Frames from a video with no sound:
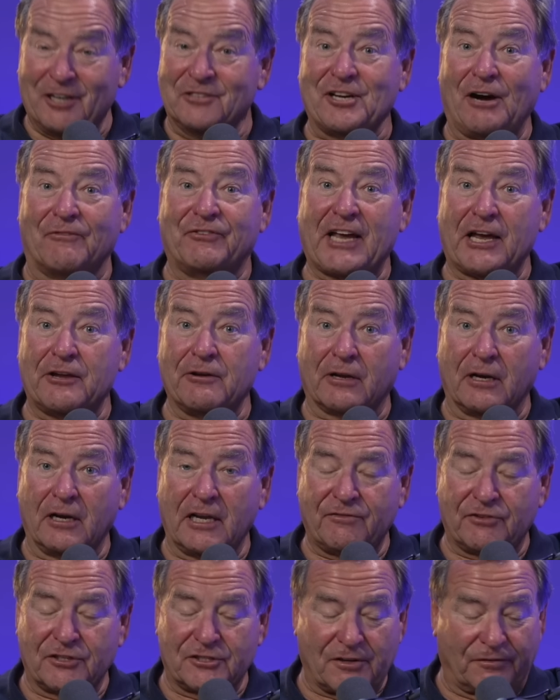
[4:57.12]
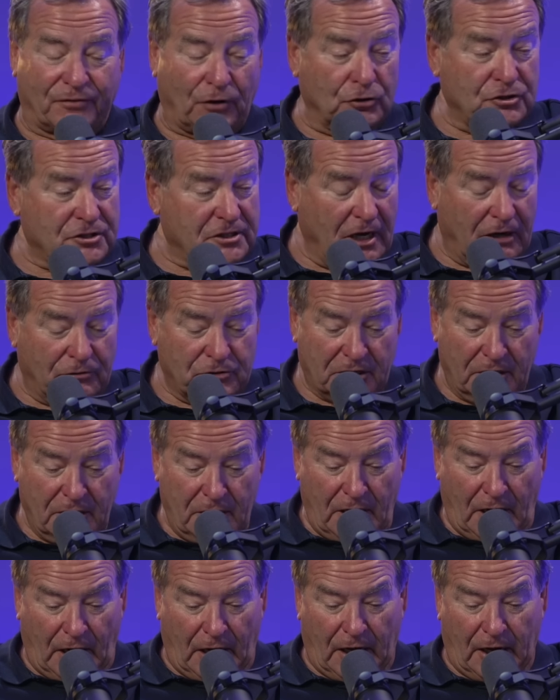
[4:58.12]
don't forget you can leave us a voice note
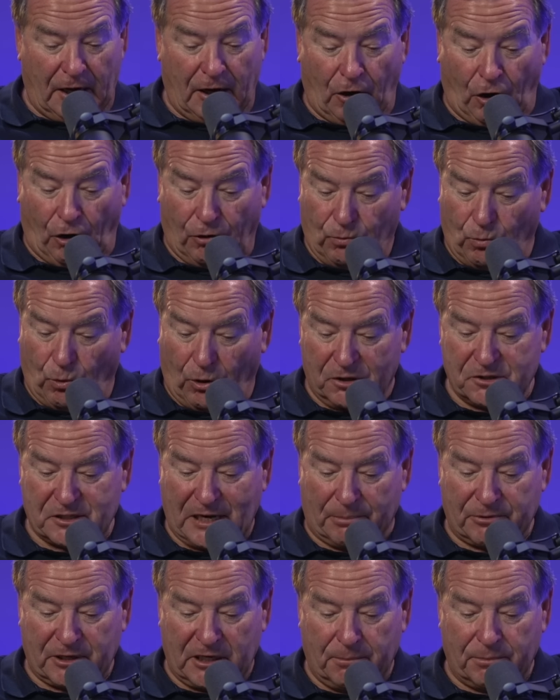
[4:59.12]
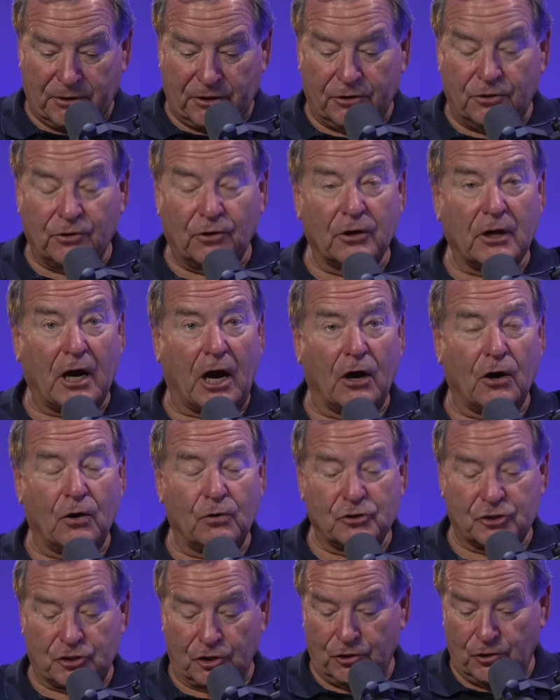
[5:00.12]
on WhatsApp. The number to call
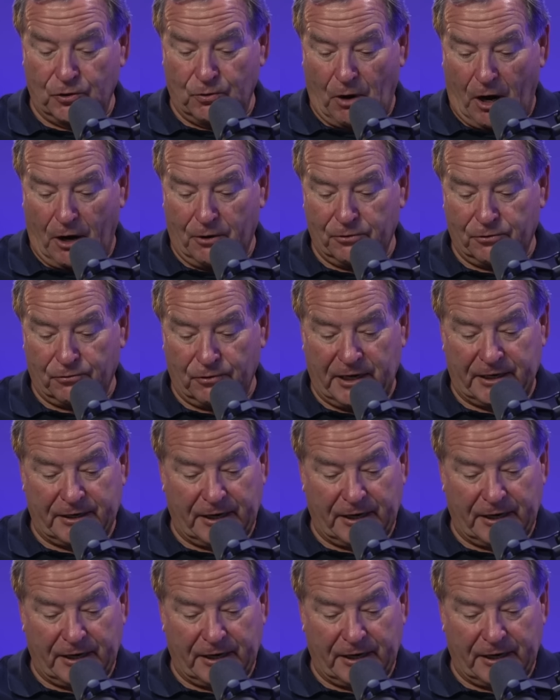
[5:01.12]
0203